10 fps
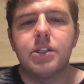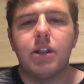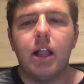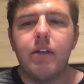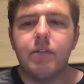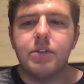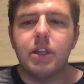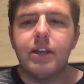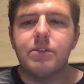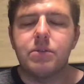So the life of
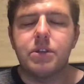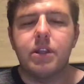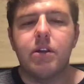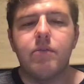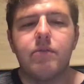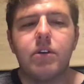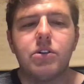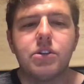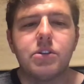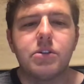slaves we see there in
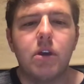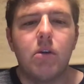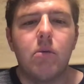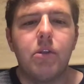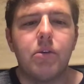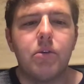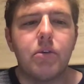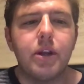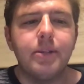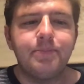verses uh, 1 through
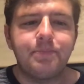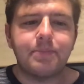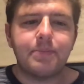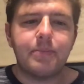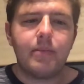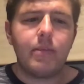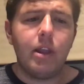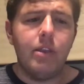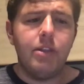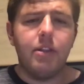3,
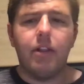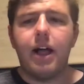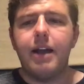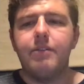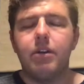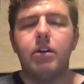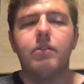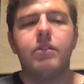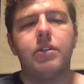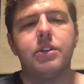and then the life
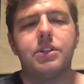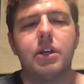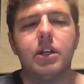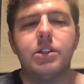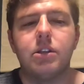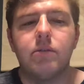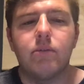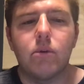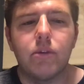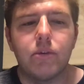of the sons in
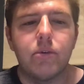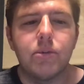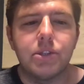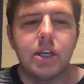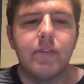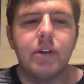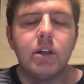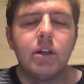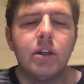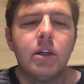4 through 7.
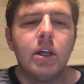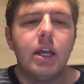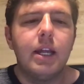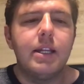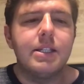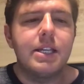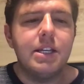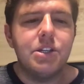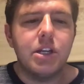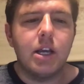And he's
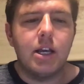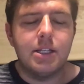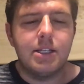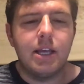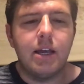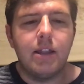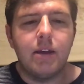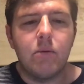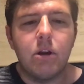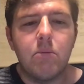teaching us that,
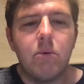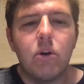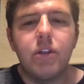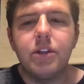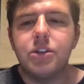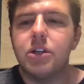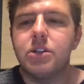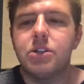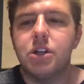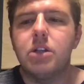that we are more than
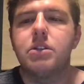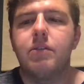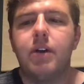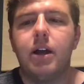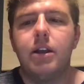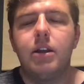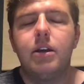just justified.